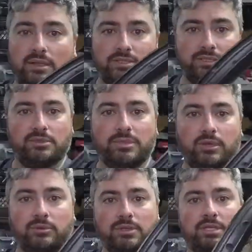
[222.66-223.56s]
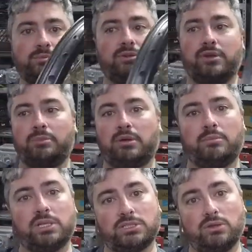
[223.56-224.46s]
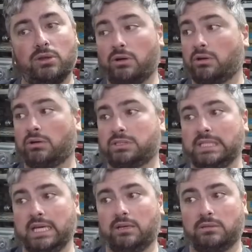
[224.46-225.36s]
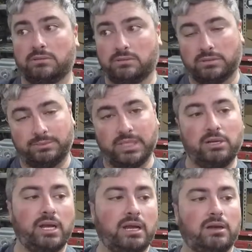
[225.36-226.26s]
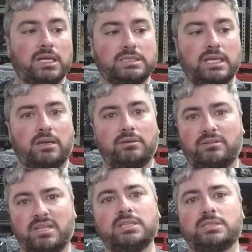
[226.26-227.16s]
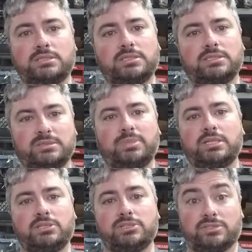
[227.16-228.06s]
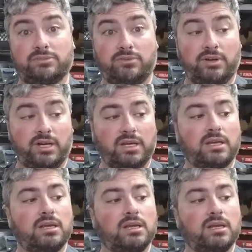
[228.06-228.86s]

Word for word: still make one of these, but if I put a much longer tail or a bigger area tail, then this should spin just fine.